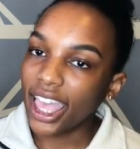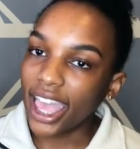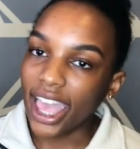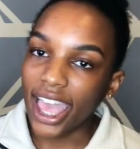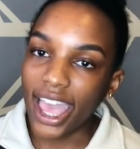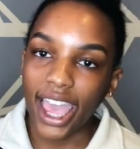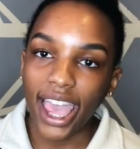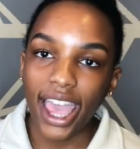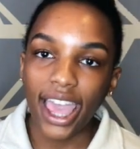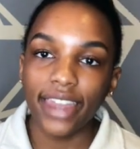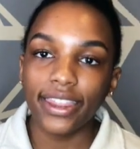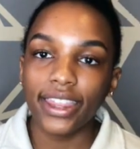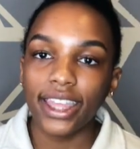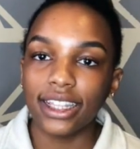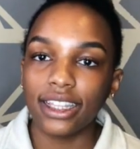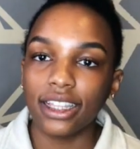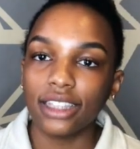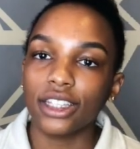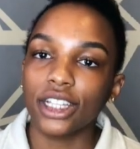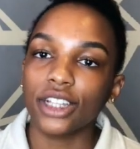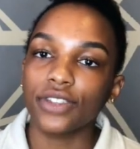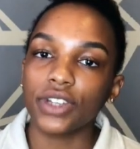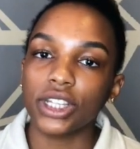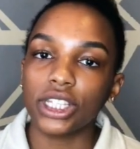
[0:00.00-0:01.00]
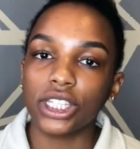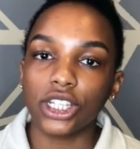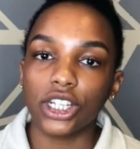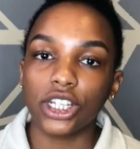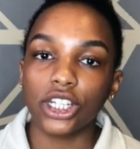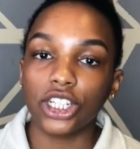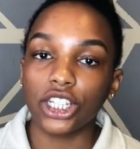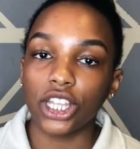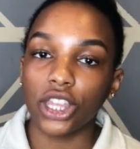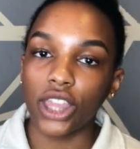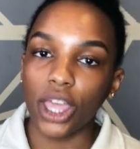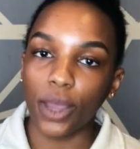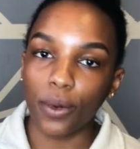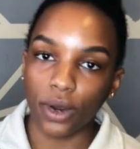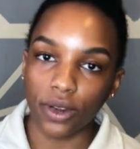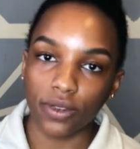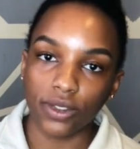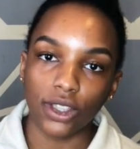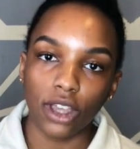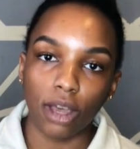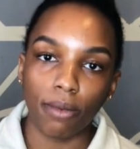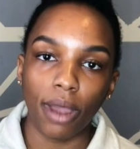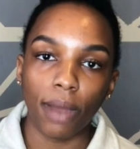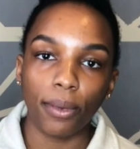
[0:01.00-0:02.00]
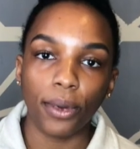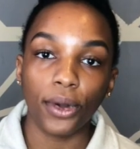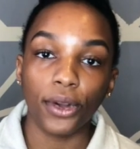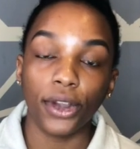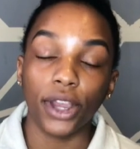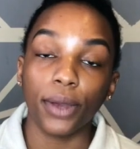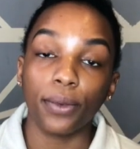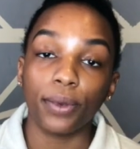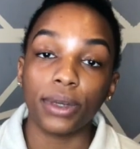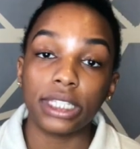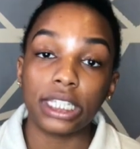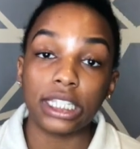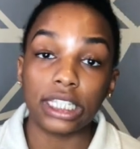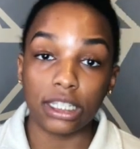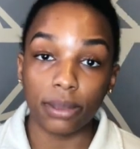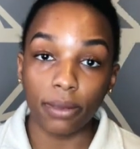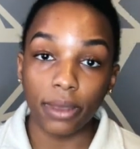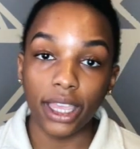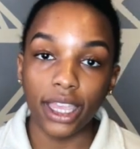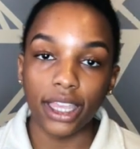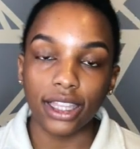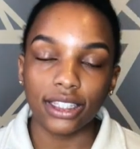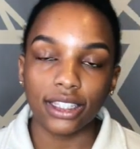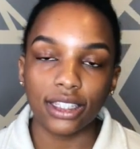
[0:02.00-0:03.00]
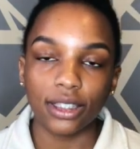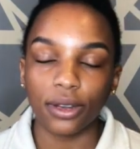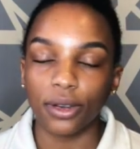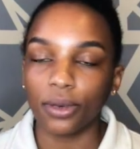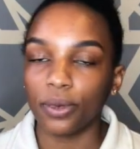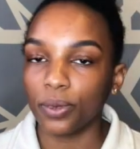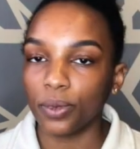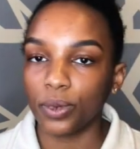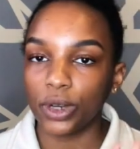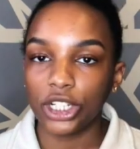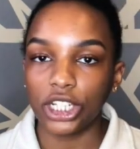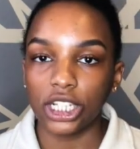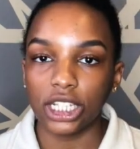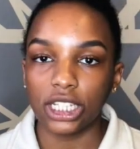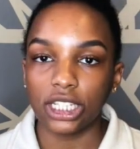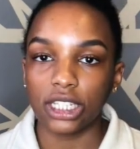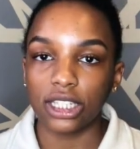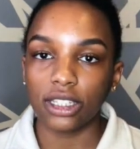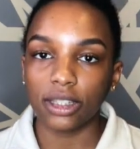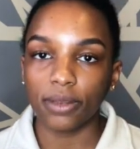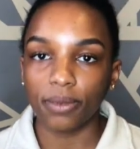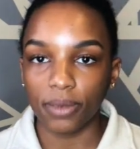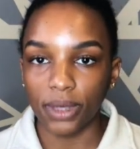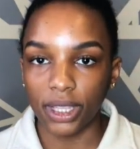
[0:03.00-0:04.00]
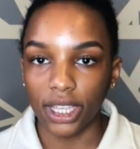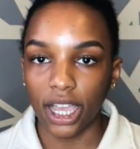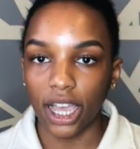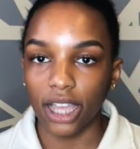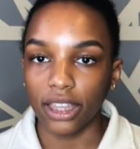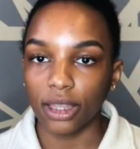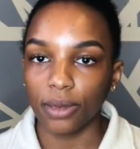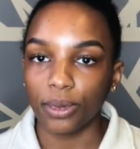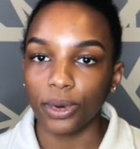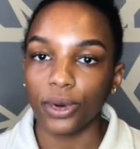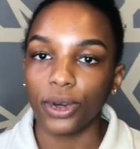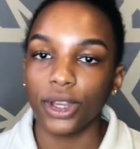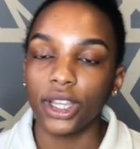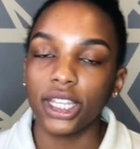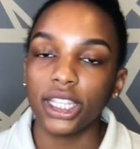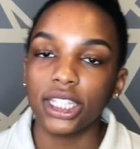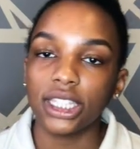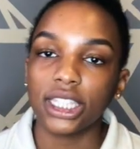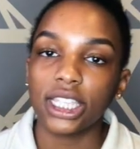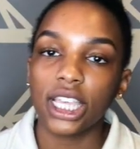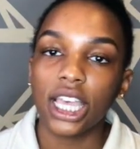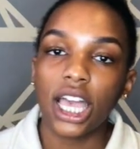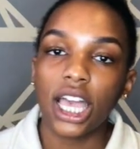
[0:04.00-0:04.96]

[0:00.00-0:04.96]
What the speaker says: had they done their research, they would have saw my program was in demand, which is beyond the point.